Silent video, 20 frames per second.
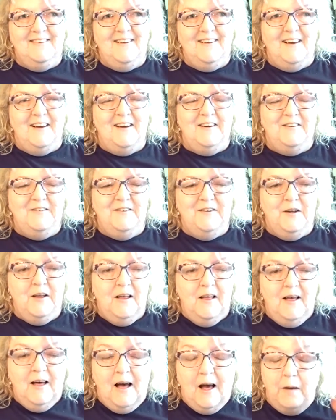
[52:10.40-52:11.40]

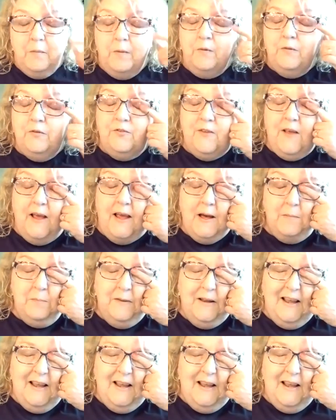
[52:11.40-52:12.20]
I won't say I'm